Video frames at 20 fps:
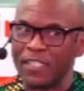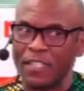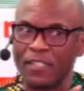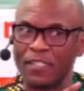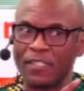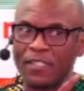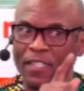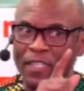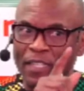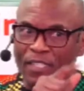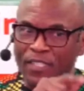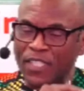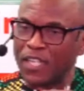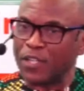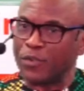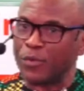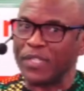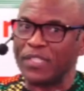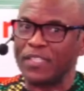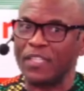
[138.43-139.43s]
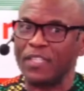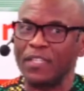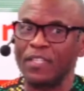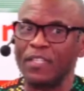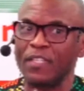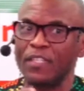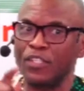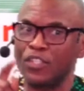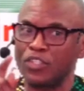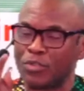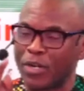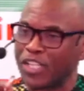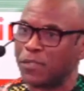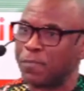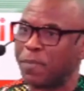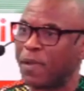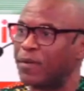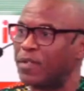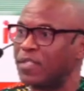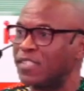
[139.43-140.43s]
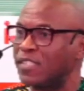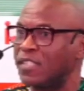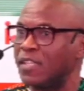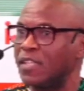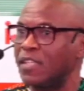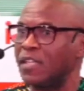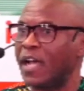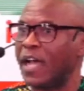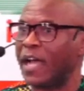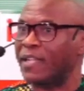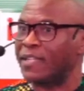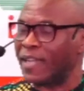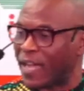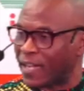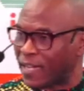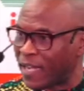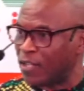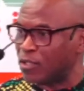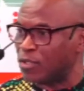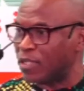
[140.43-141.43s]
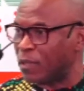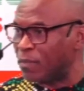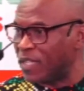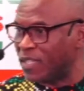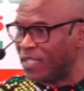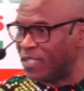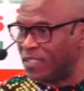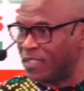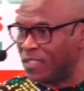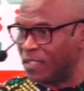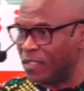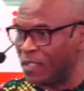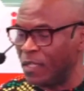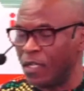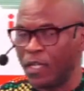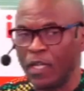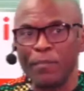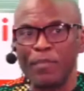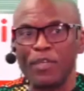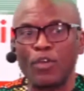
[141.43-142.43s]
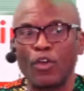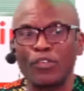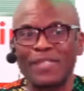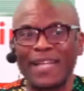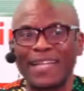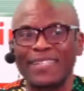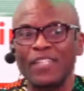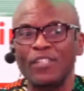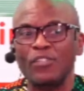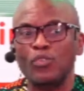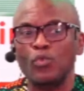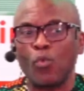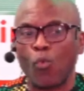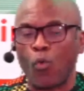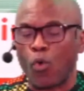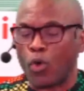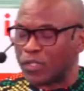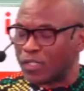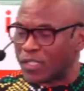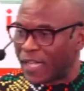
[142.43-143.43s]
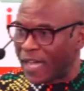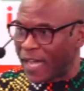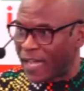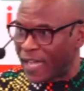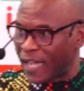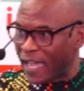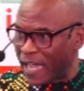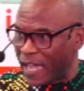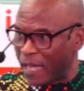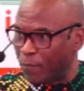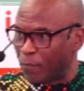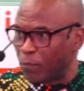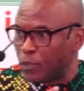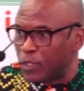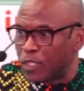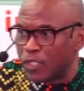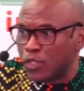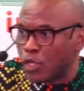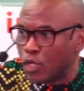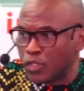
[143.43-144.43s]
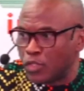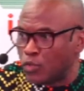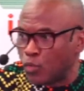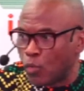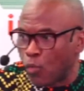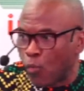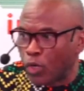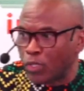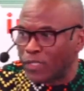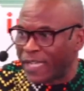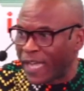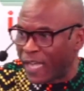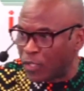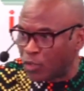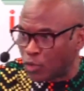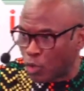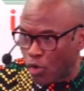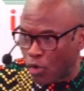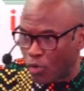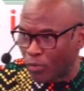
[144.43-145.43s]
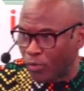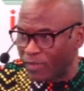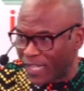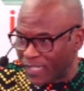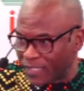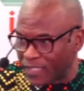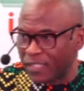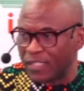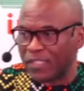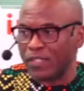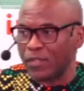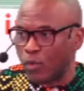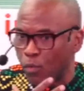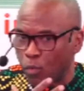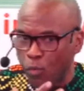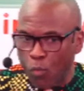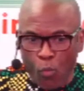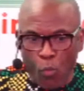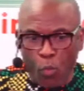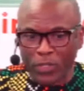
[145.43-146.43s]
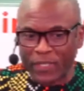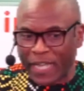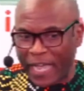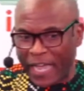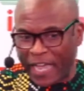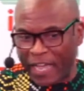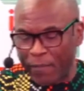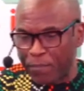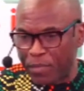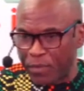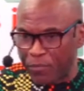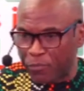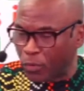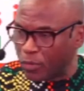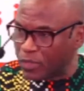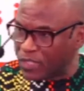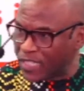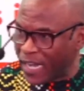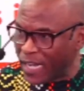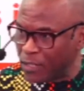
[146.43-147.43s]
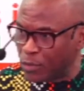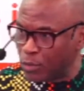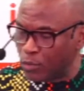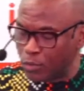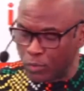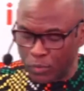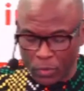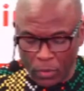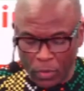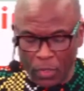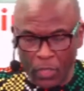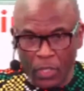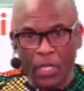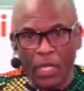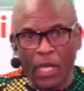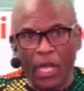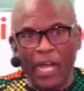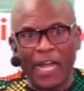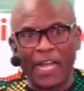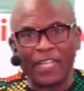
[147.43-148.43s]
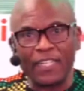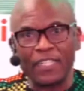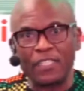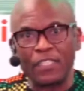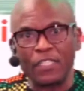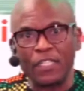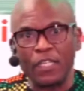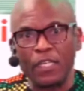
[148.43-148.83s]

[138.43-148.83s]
is integrity, transparency, and accountability because that is what I am. It's not what I talk. That is what I have been from childhood. And